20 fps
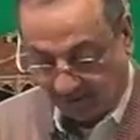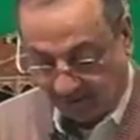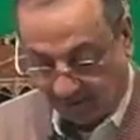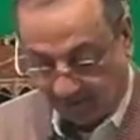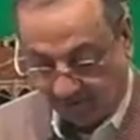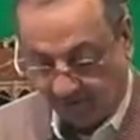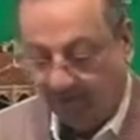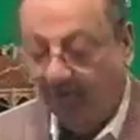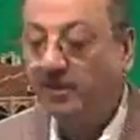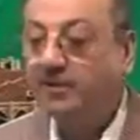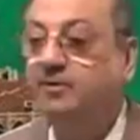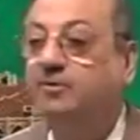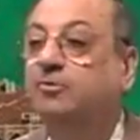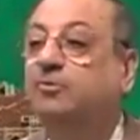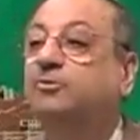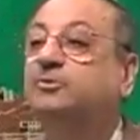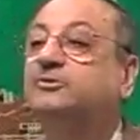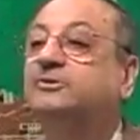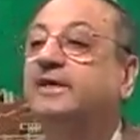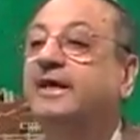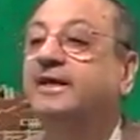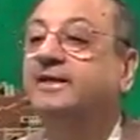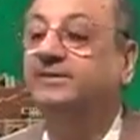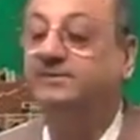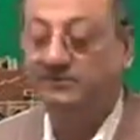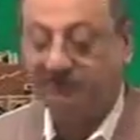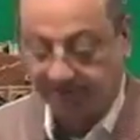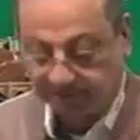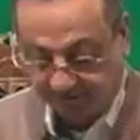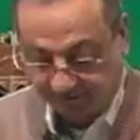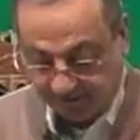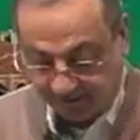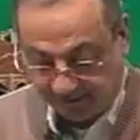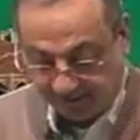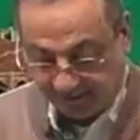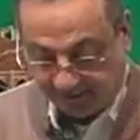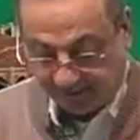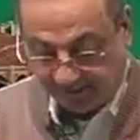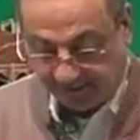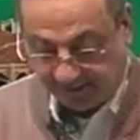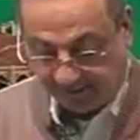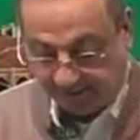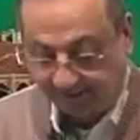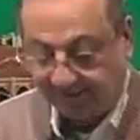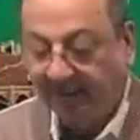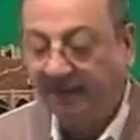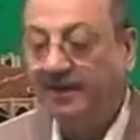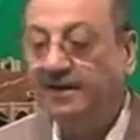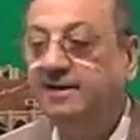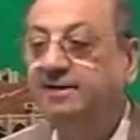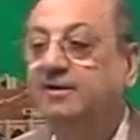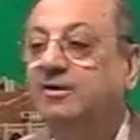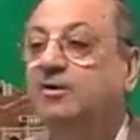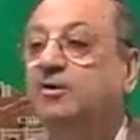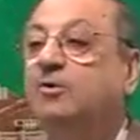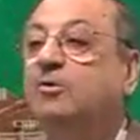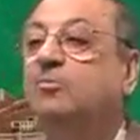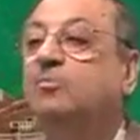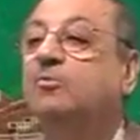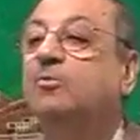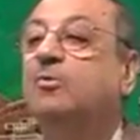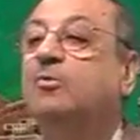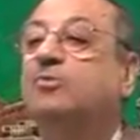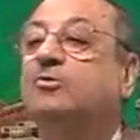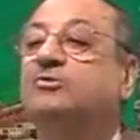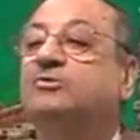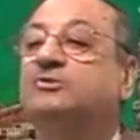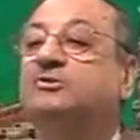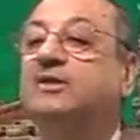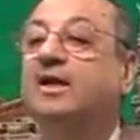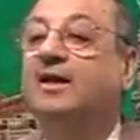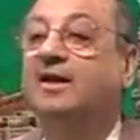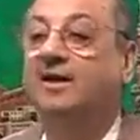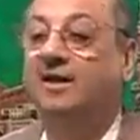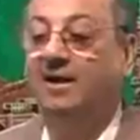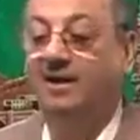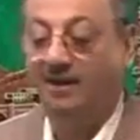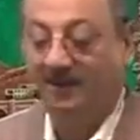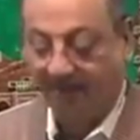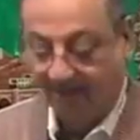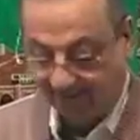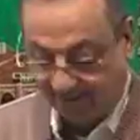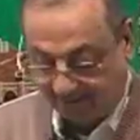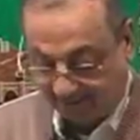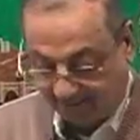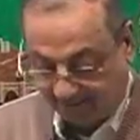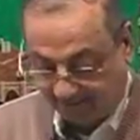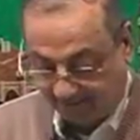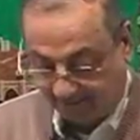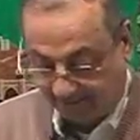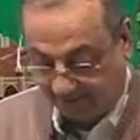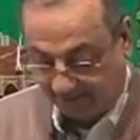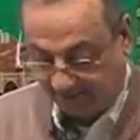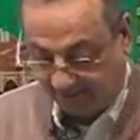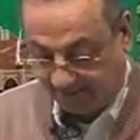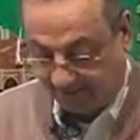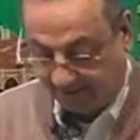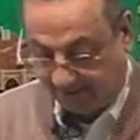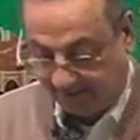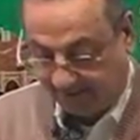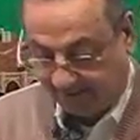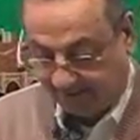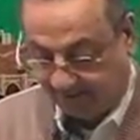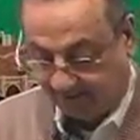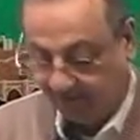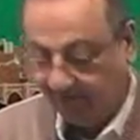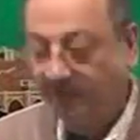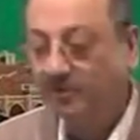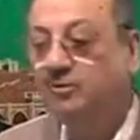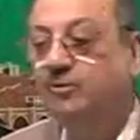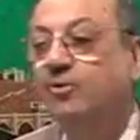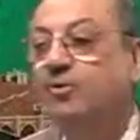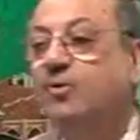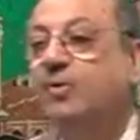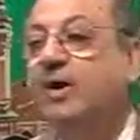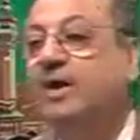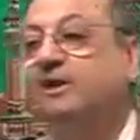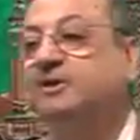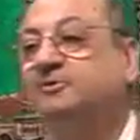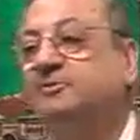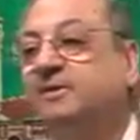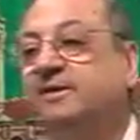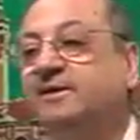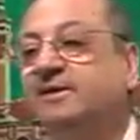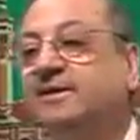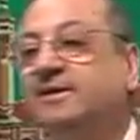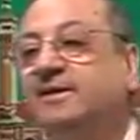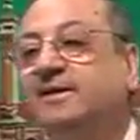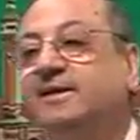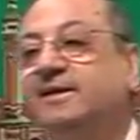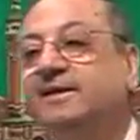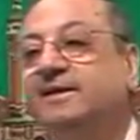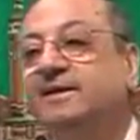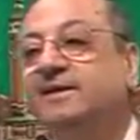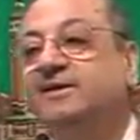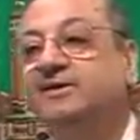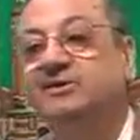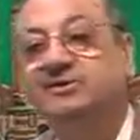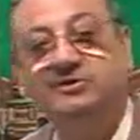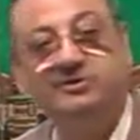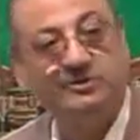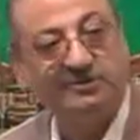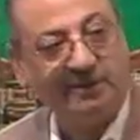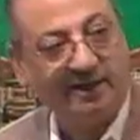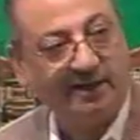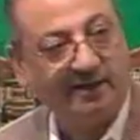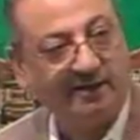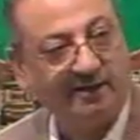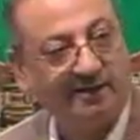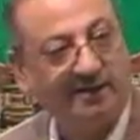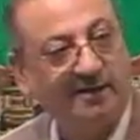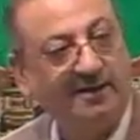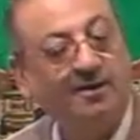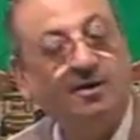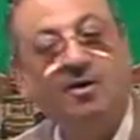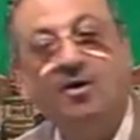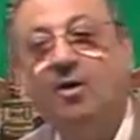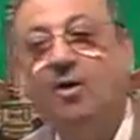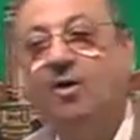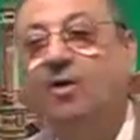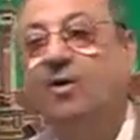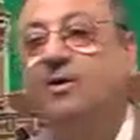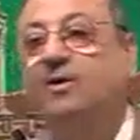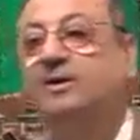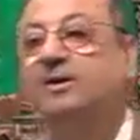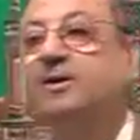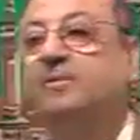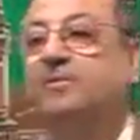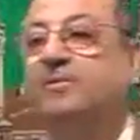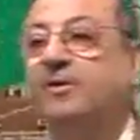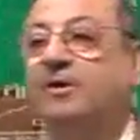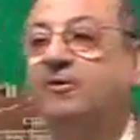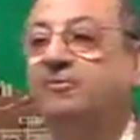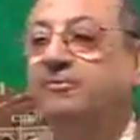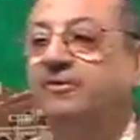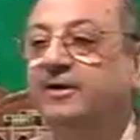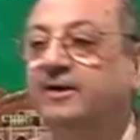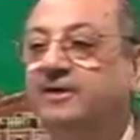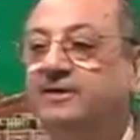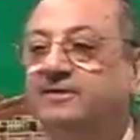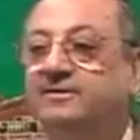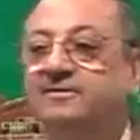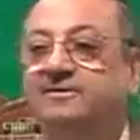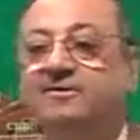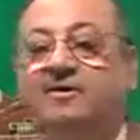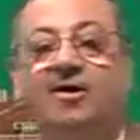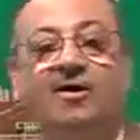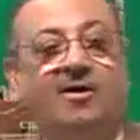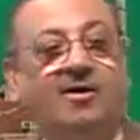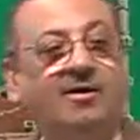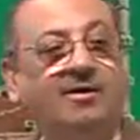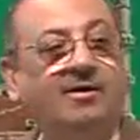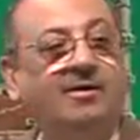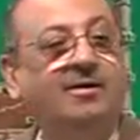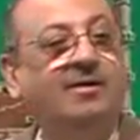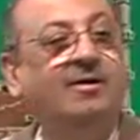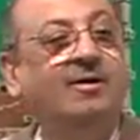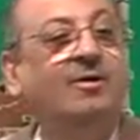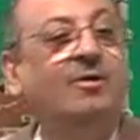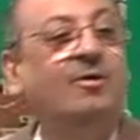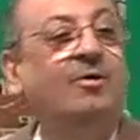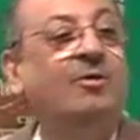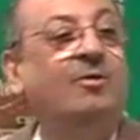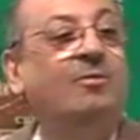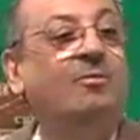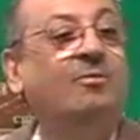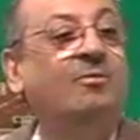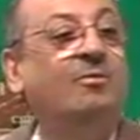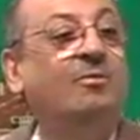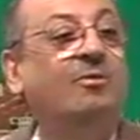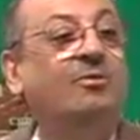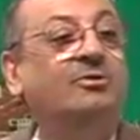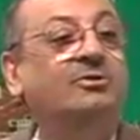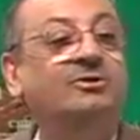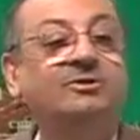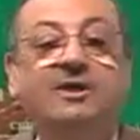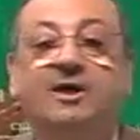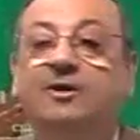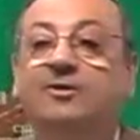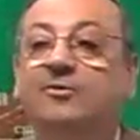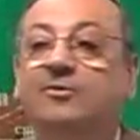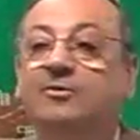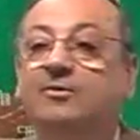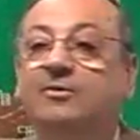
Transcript: one who sends. And then mursala, okay, the one who has been sent. All the prophets are mursalun.